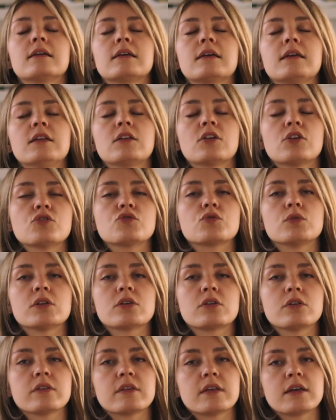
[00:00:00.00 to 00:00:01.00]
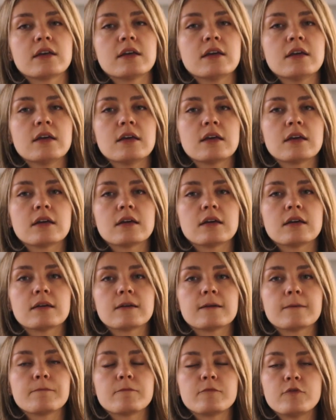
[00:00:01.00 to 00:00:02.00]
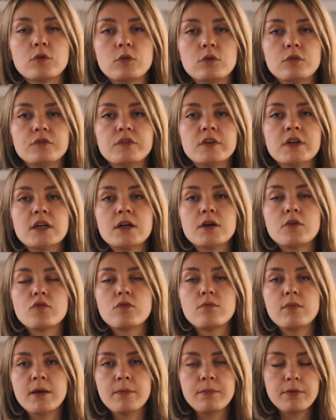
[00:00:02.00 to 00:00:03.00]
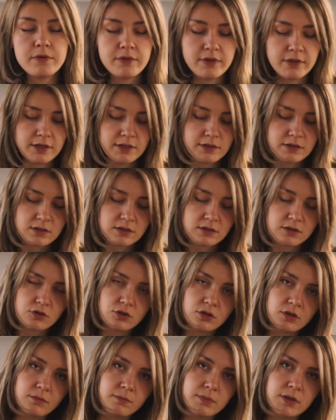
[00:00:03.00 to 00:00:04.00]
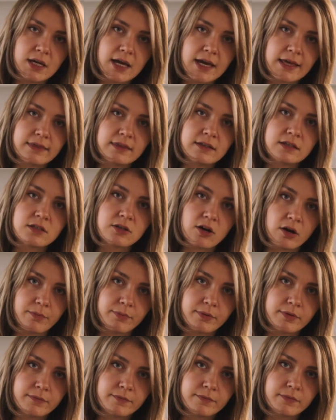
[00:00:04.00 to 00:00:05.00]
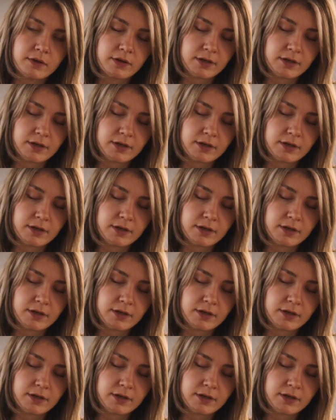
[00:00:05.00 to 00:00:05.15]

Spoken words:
heat controller on the valve, remember that it shouldn't be at the top.